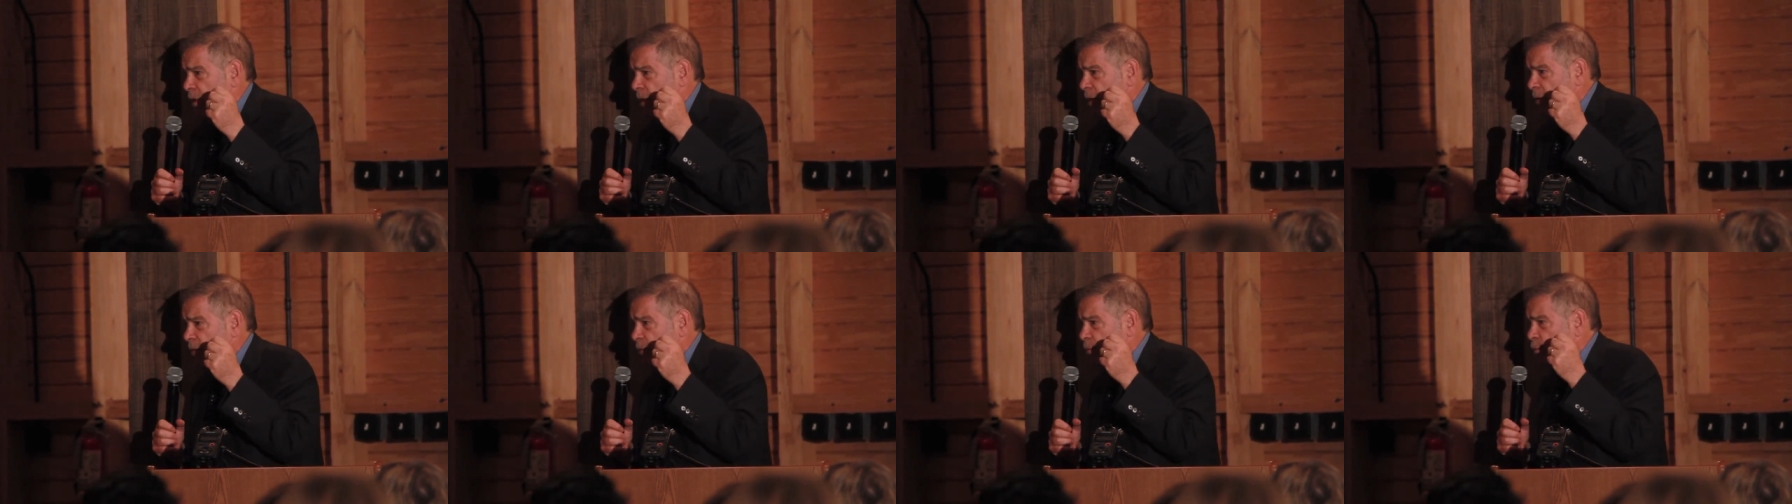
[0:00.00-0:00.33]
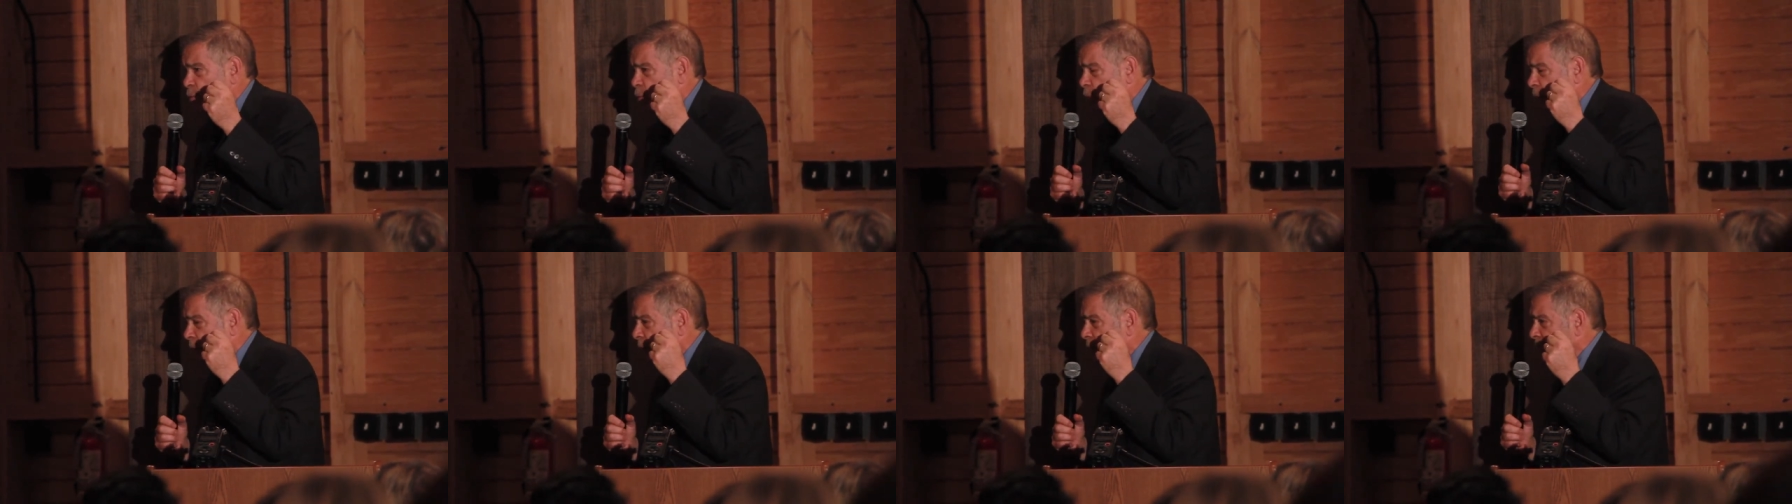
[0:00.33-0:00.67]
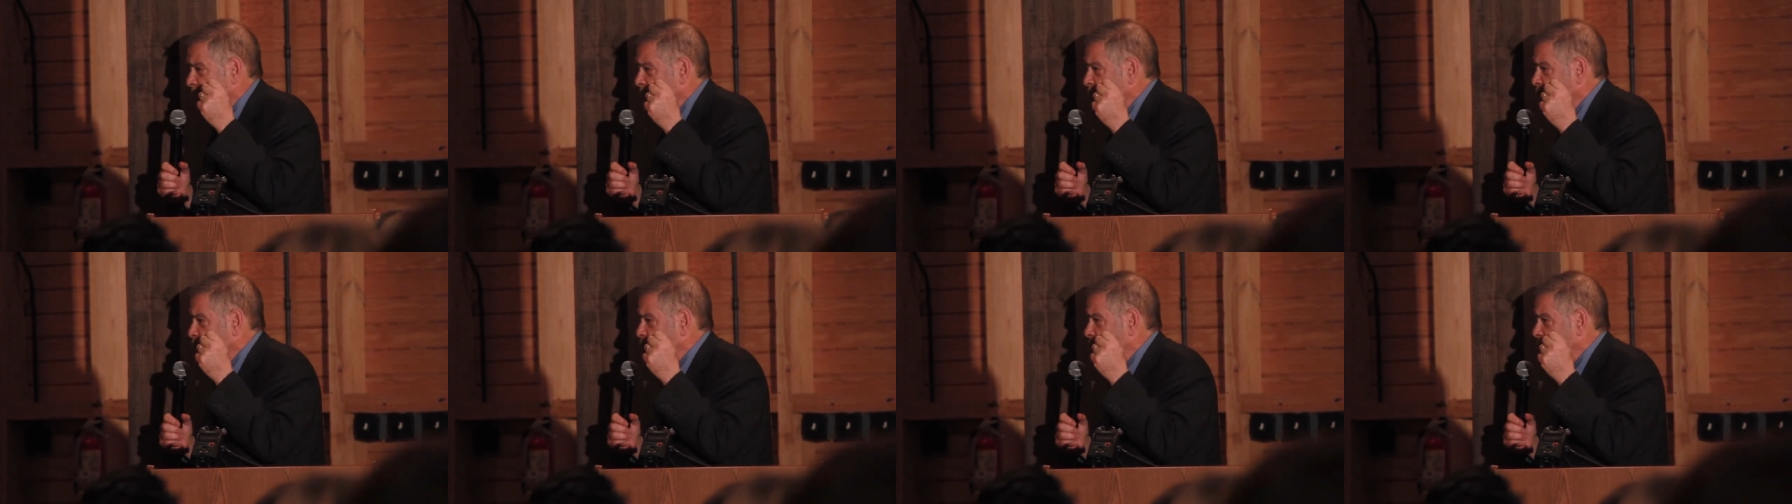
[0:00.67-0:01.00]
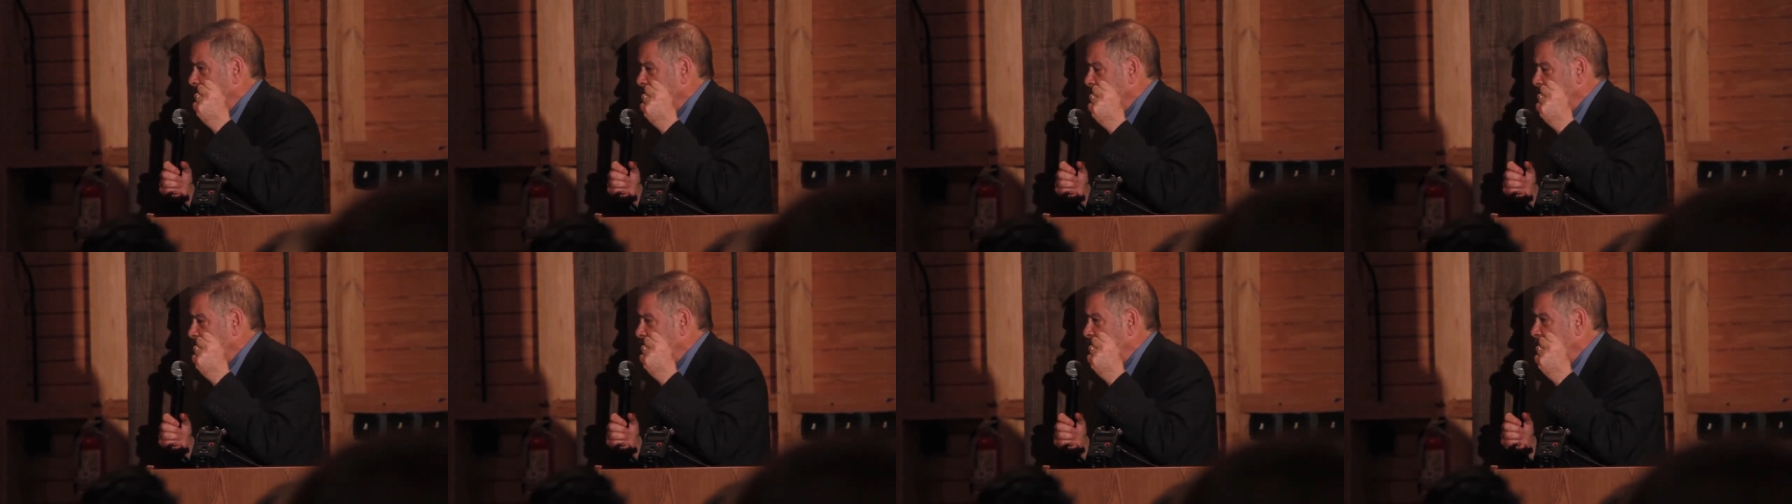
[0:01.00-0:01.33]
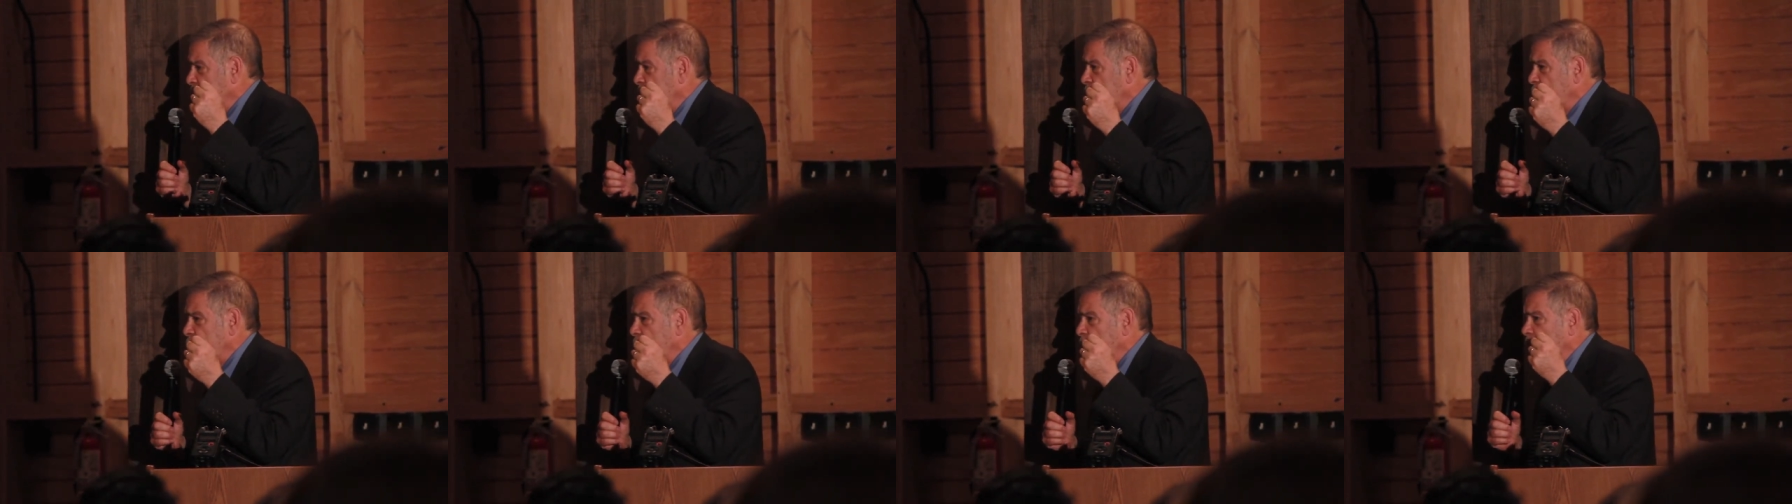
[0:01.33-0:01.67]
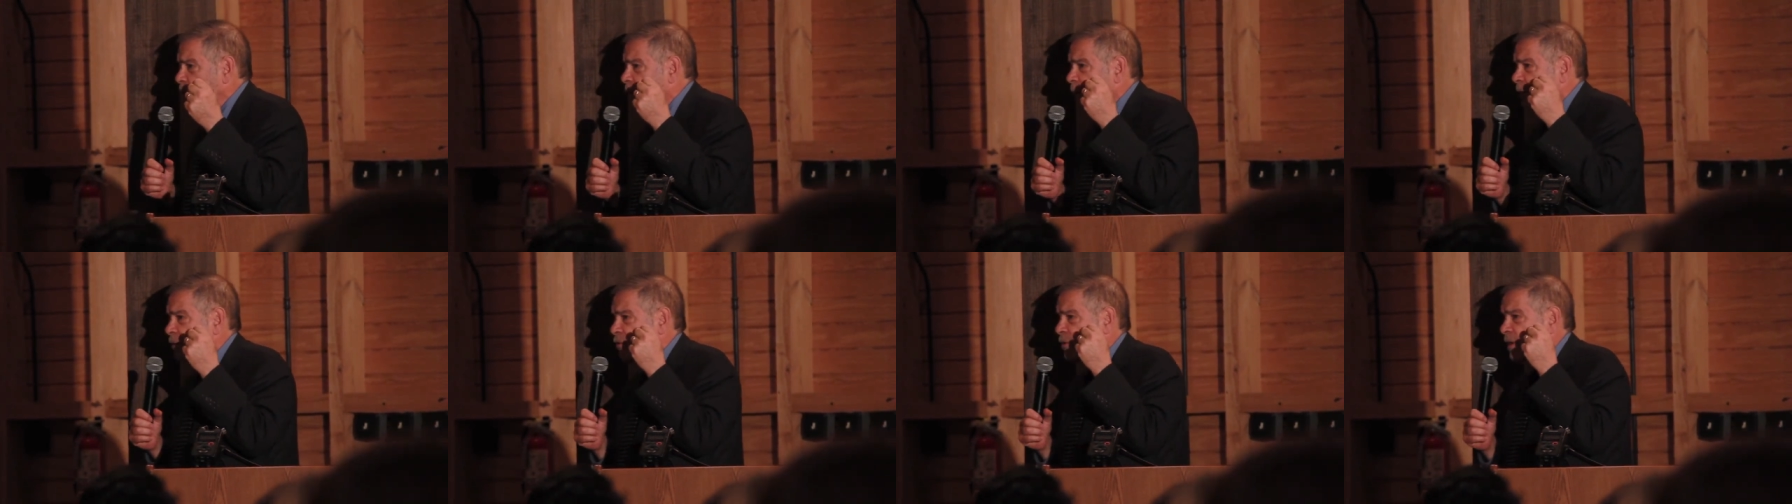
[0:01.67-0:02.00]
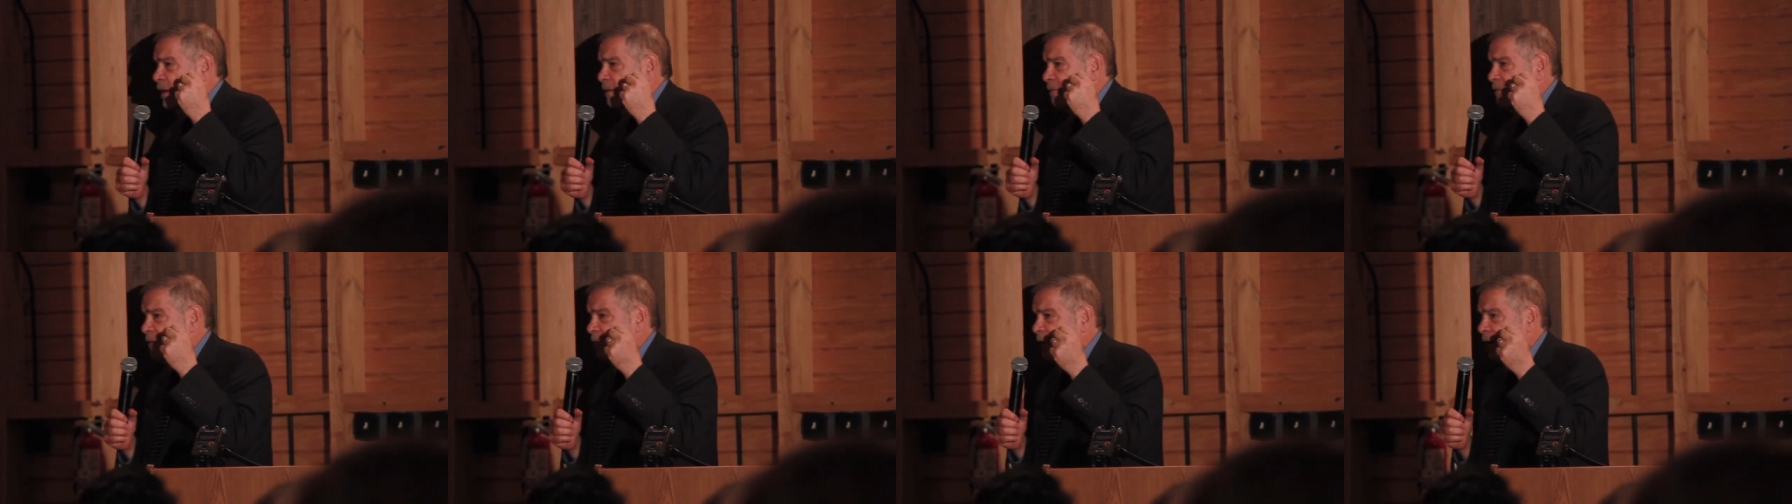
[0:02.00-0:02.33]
that one of the questions you always have